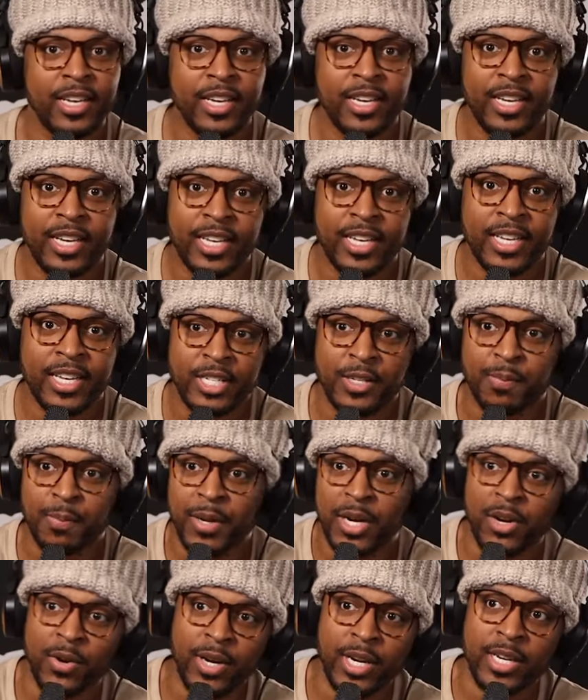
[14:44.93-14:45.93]
his
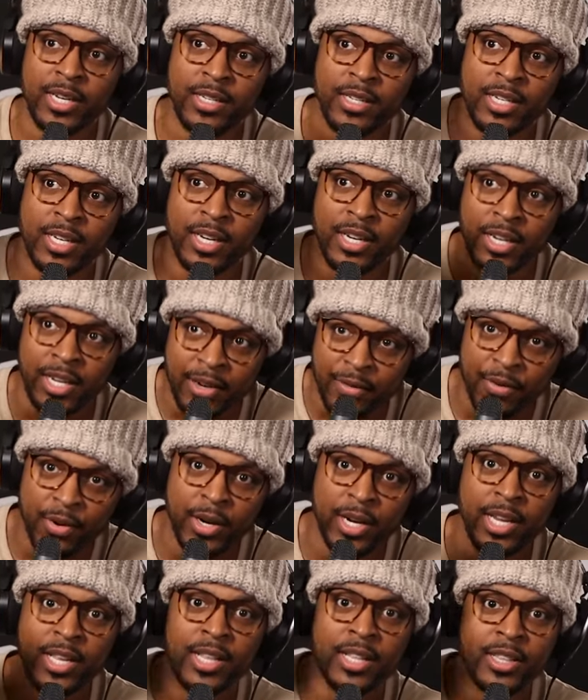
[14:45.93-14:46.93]
spirit
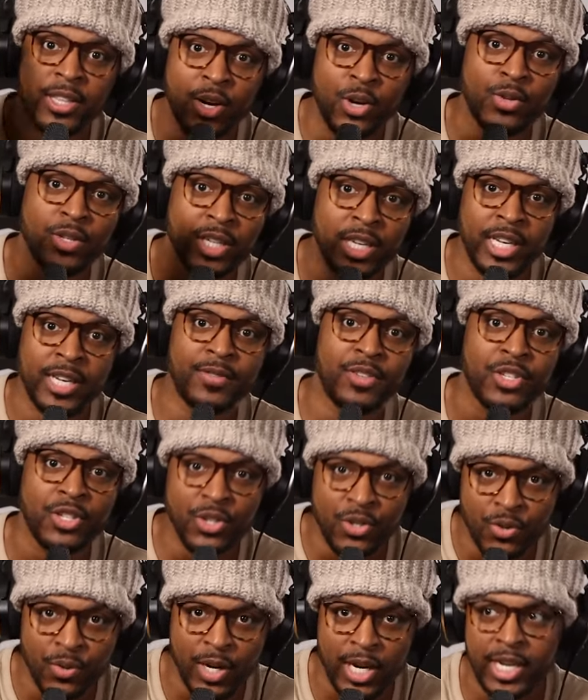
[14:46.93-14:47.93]
delivering those gifts
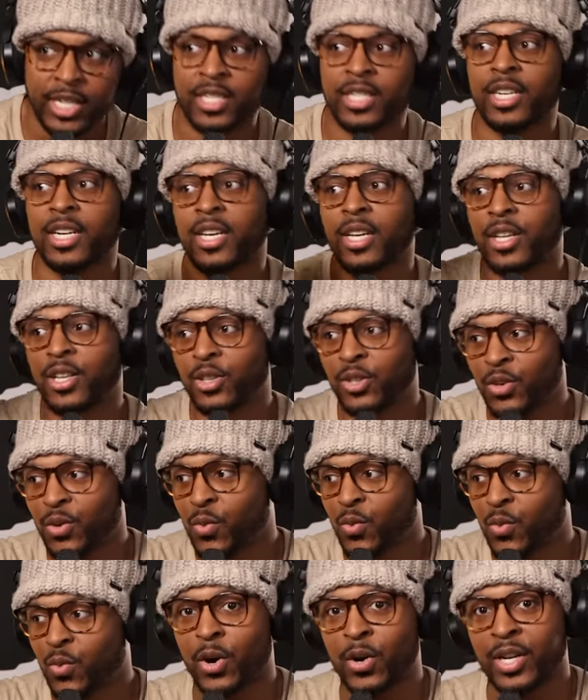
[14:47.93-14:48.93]
to us through
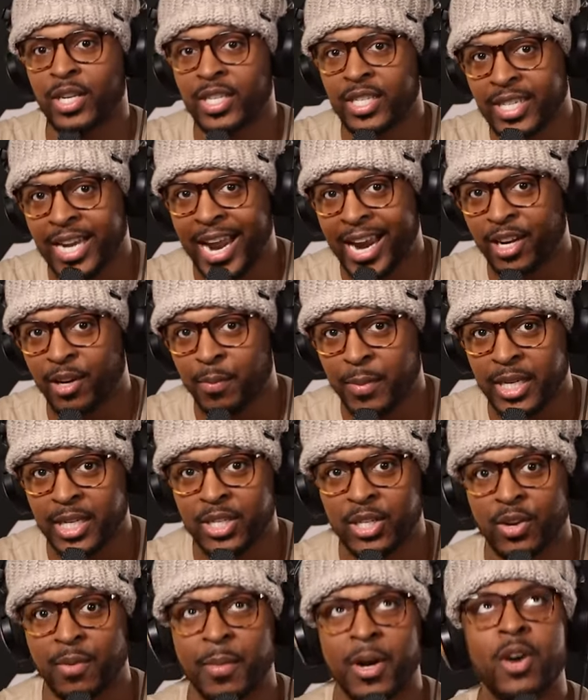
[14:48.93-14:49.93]
word and sacrament.
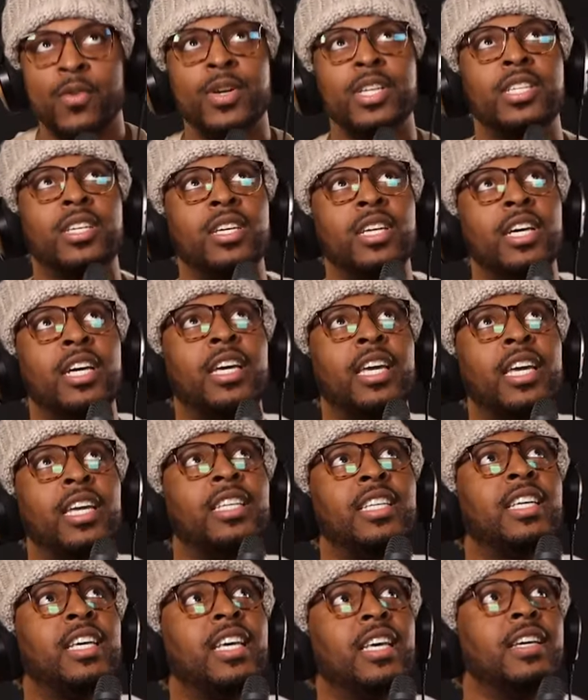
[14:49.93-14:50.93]
So I'm always looking
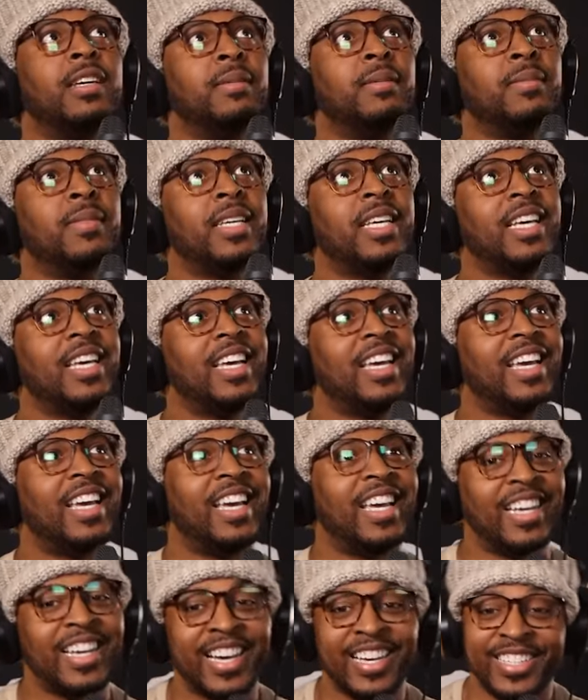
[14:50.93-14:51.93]
to him.
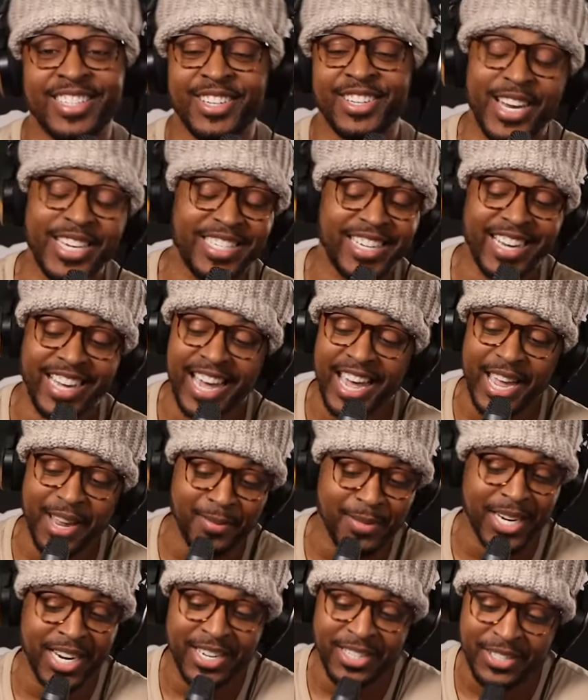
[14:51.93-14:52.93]
And uh, so that's a game
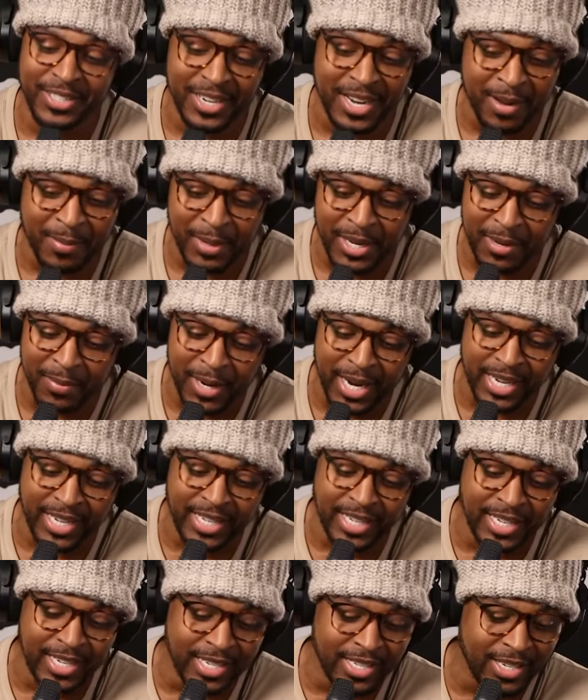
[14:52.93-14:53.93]
changer. I mean, my
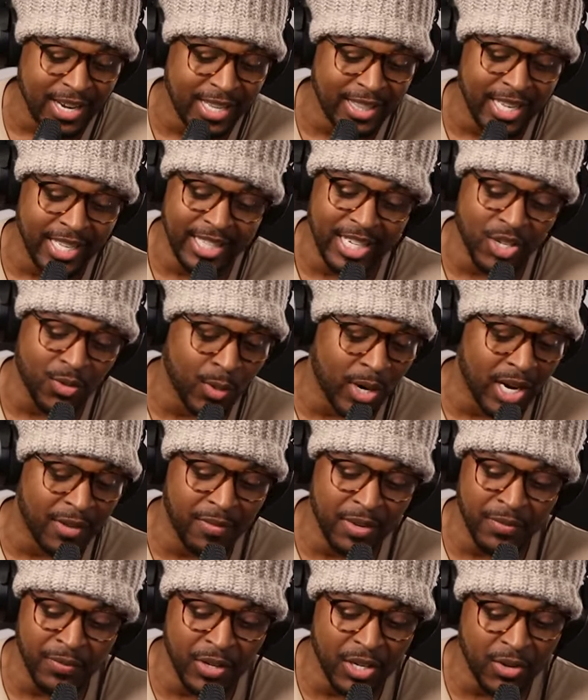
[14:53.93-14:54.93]
goodness, I think that's
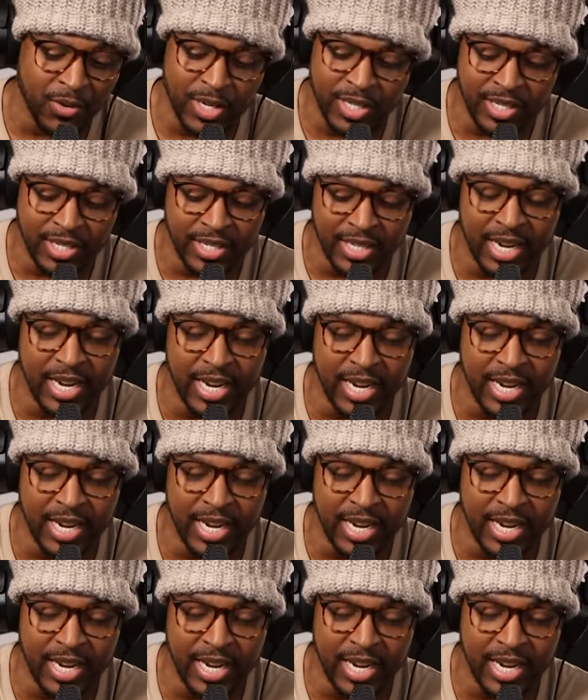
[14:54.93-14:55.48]
relevant for Christians and